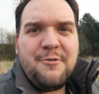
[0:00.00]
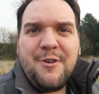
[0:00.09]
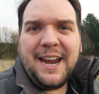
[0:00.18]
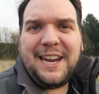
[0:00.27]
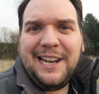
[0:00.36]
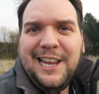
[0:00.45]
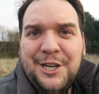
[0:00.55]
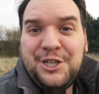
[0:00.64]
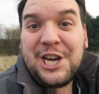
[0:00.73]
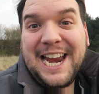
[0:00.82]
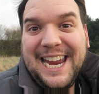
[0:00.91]
irregular
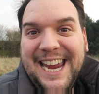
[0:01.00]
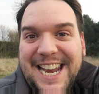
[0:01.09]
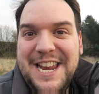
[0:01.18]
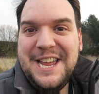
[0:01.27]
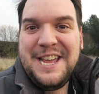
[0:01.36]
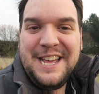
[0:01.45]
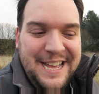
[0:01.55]
check-in